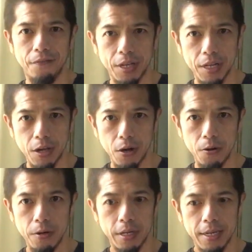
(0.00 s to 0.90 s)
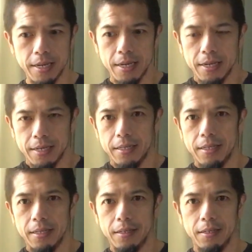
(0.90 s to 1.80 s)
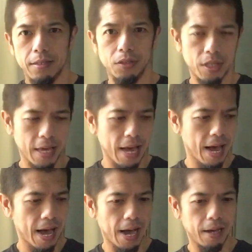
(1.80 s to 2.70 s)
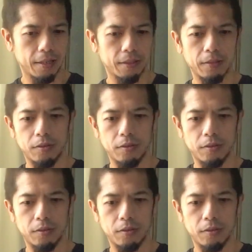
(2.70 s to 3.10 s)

video is that